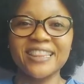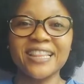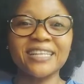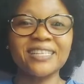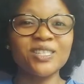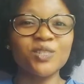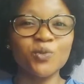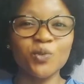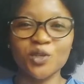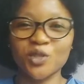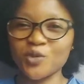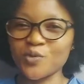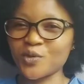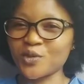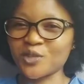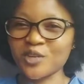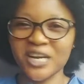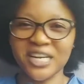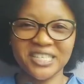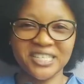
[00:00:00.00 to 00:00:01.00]
That is what you
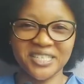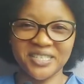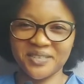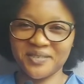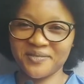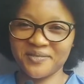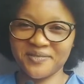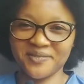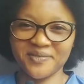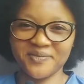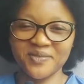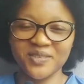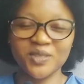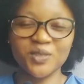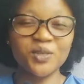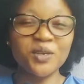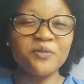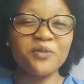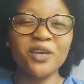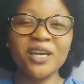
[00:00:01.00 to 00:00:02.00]
want to achieve.
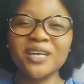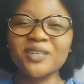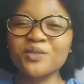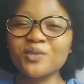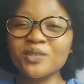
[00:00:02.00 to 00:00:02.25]
So if you can